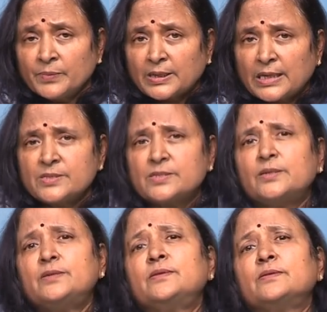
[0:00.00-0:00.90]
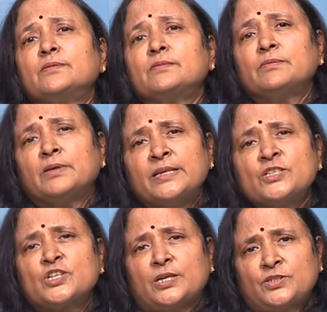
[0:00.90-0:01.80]
concerned in
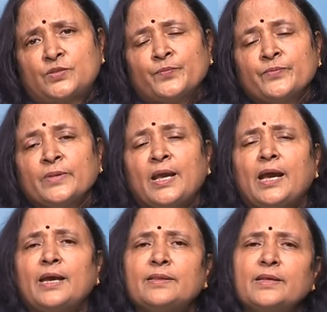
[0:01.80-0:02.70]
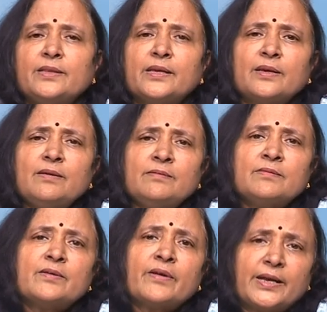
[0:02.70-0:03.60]
charge, and then they can
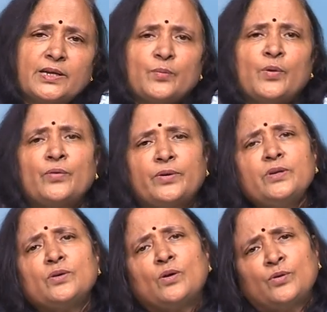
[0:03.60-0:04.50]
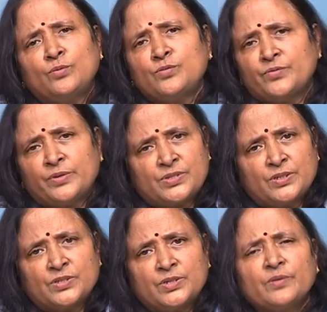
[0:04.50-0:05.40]
write about it or do
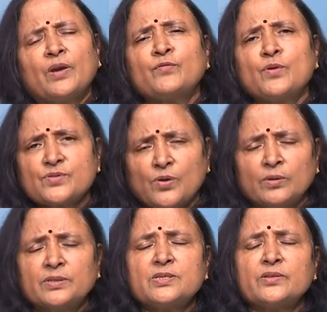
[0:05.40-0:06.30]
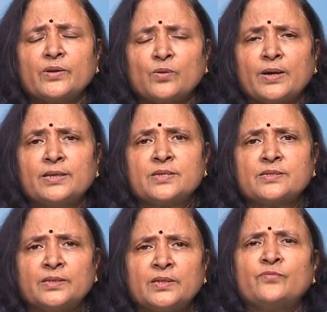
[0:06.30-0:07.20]
research. Of course, all this requires a
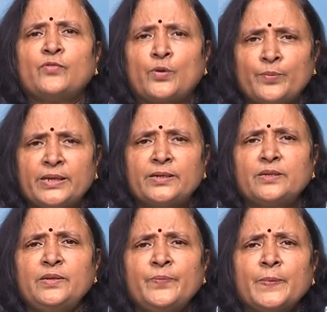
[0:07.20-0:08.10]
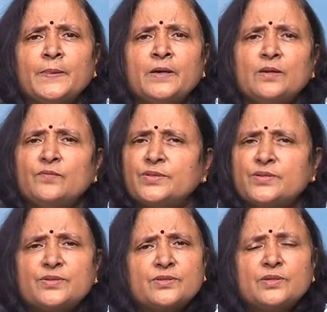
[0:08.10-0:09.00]
certain formality which
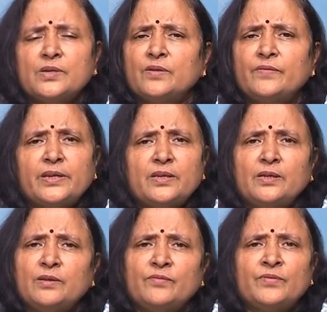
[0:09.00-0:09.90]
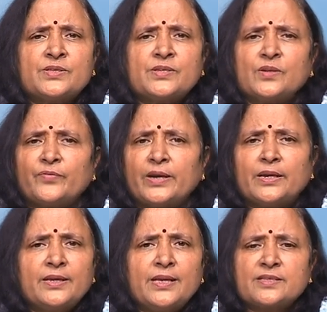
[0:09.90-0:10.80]
is very visitor
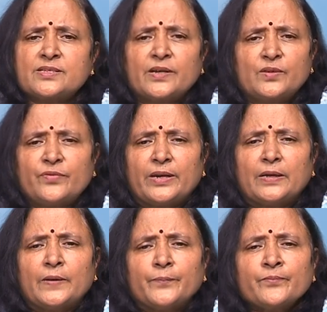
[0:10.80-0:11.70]
friendly and study friendly.